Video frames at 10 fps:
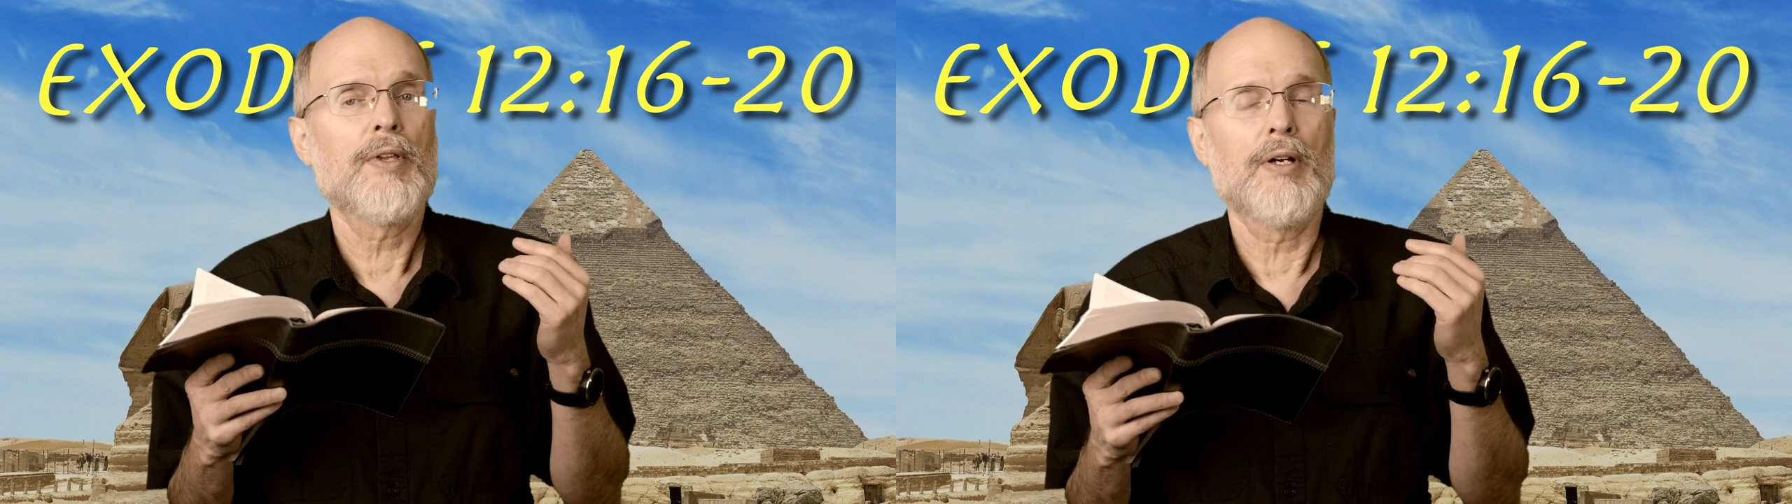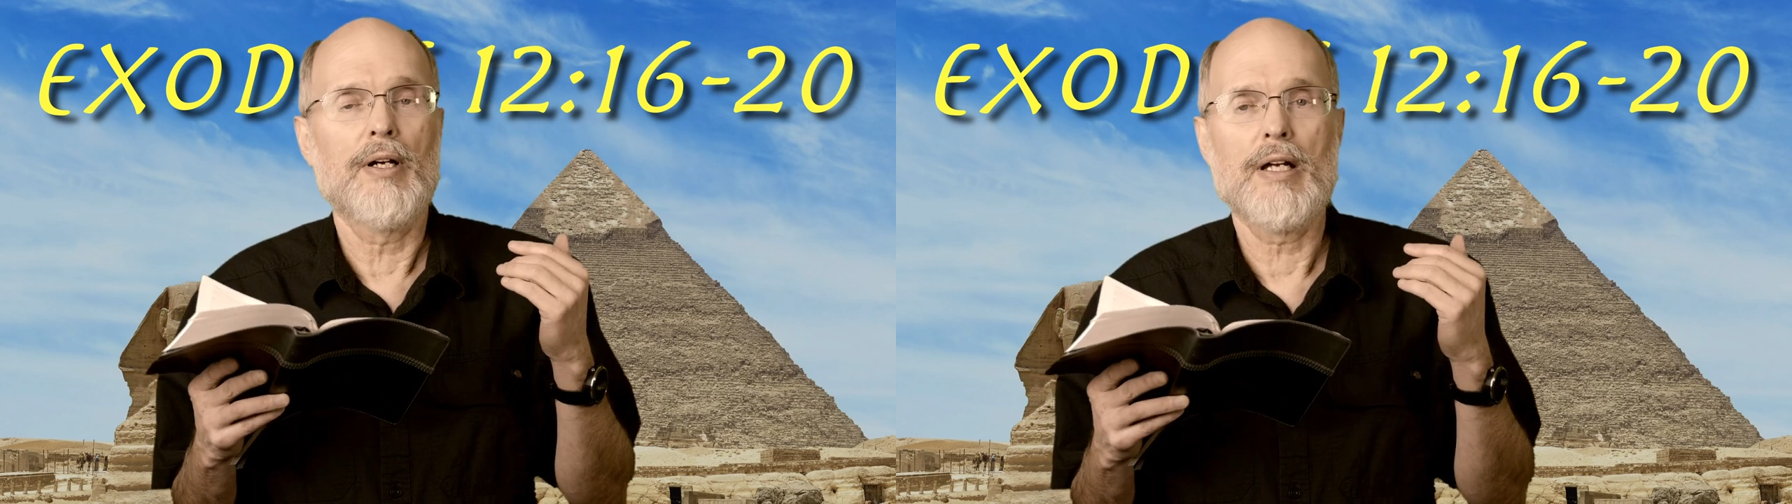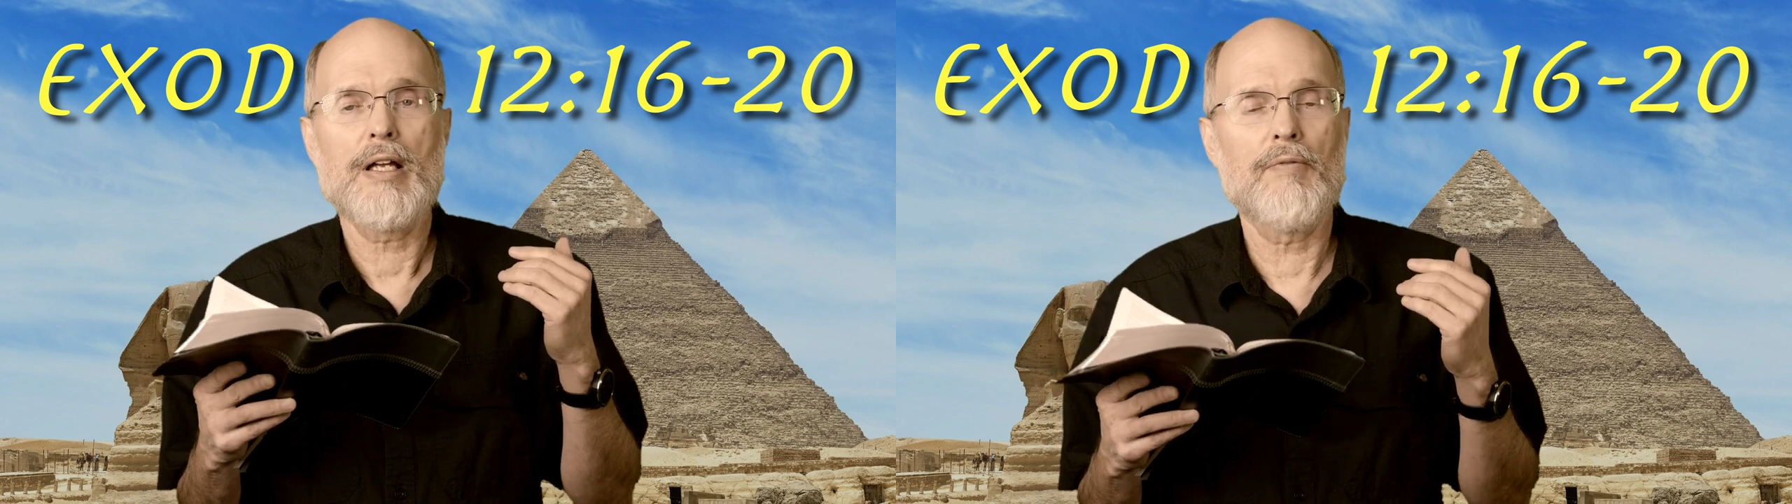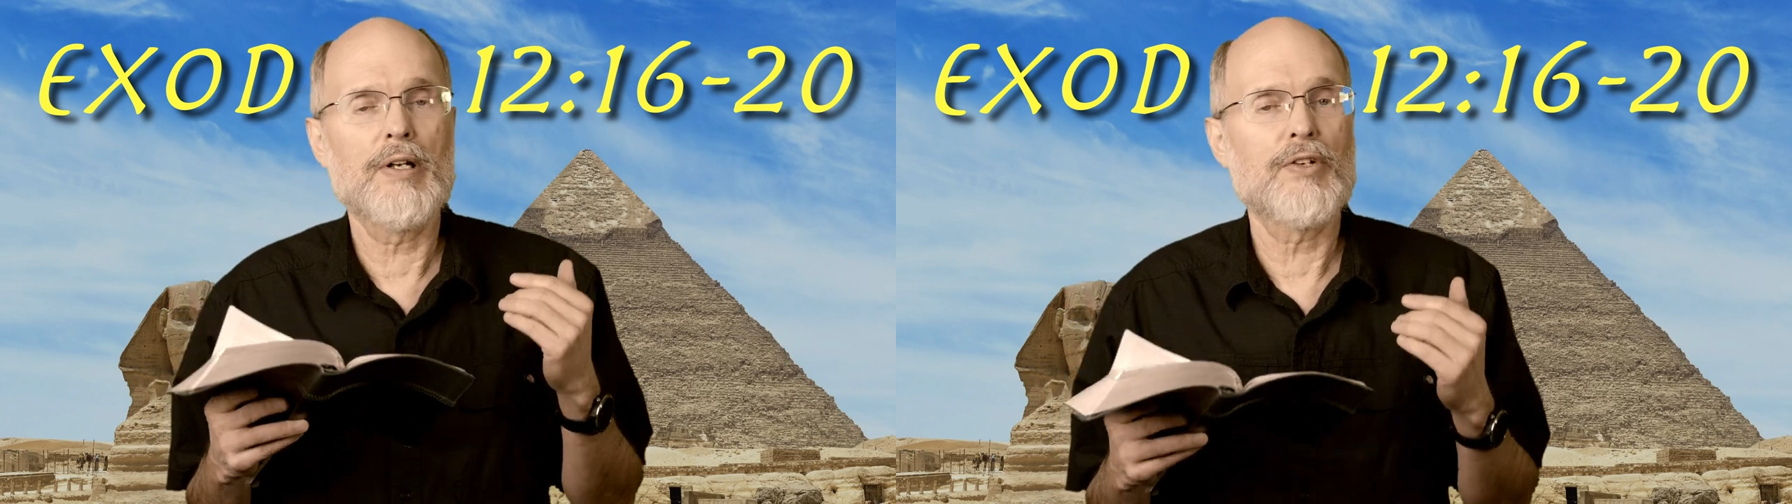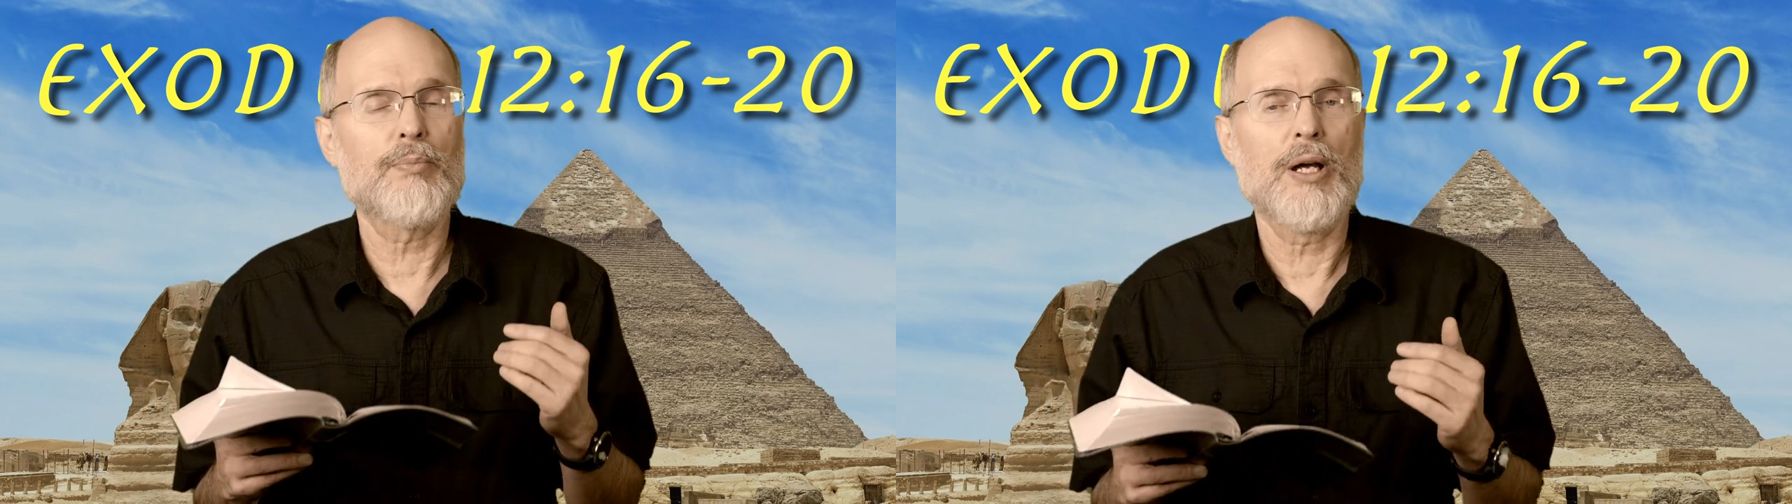uh,
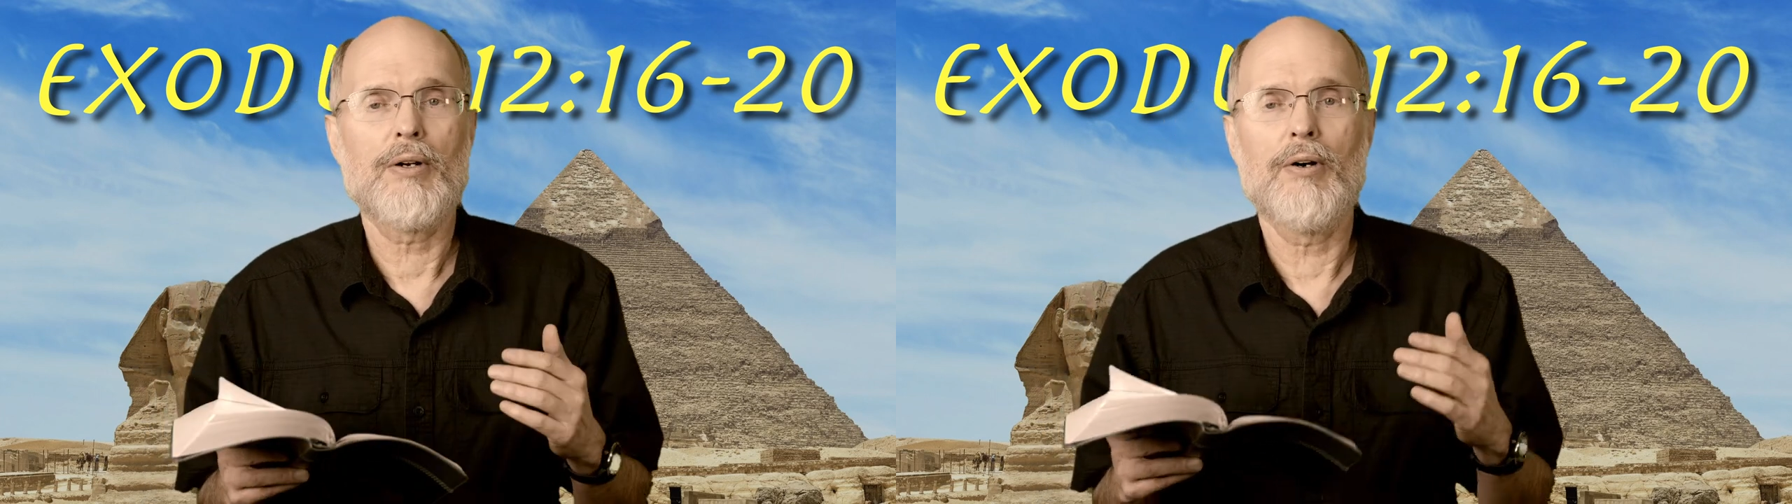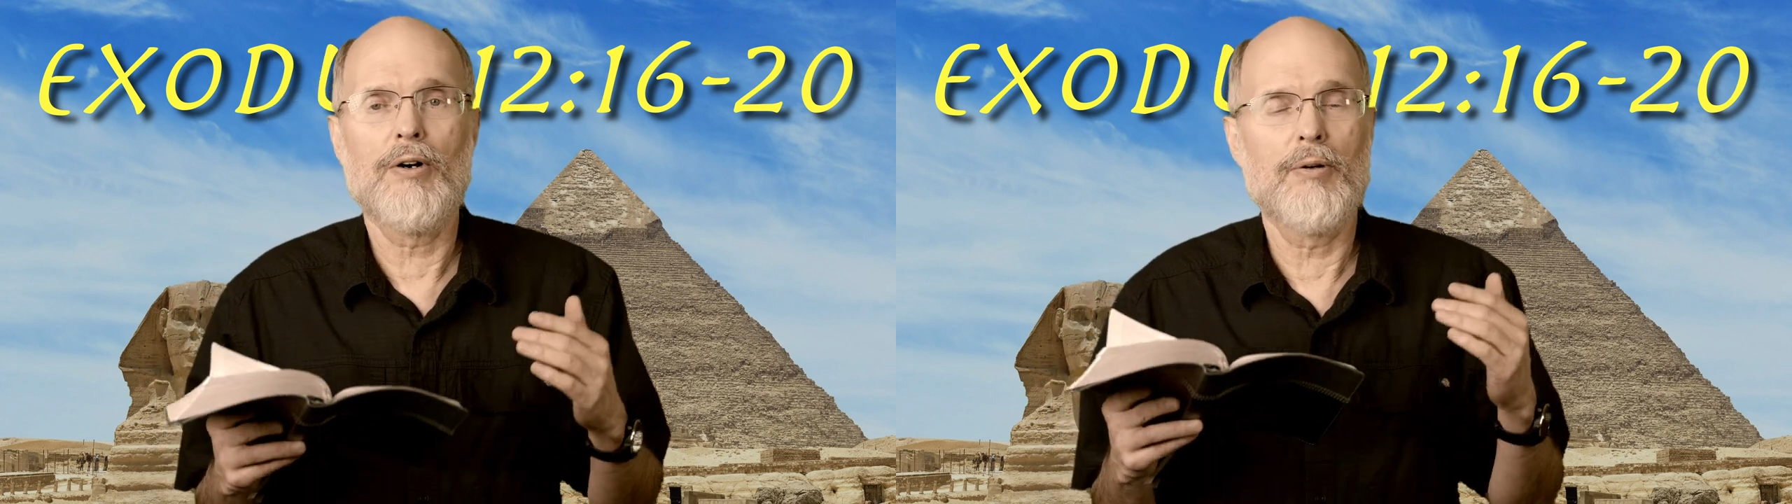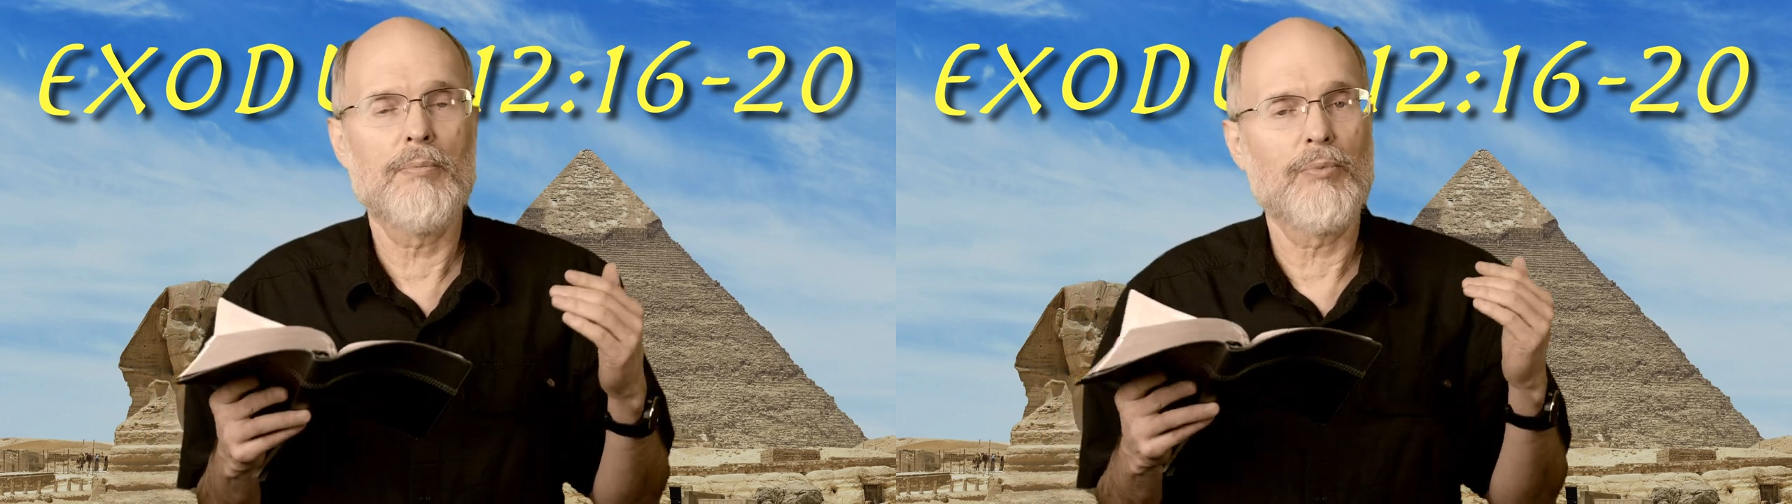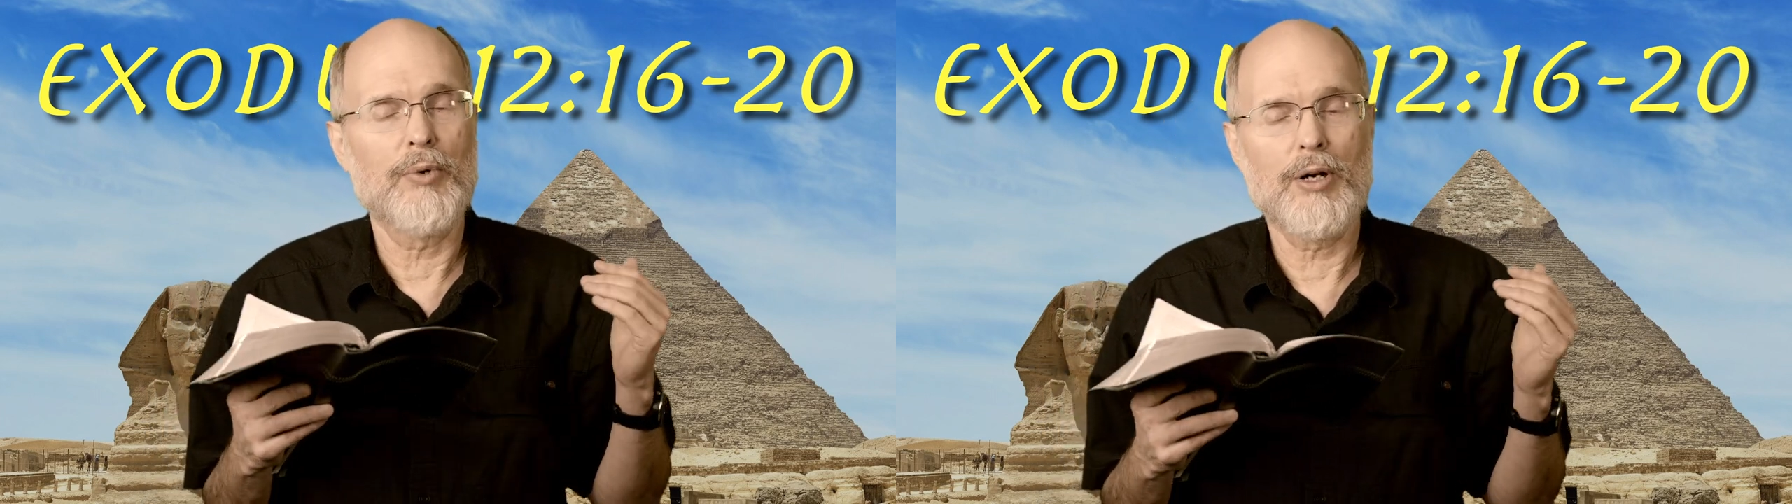heaven is my home.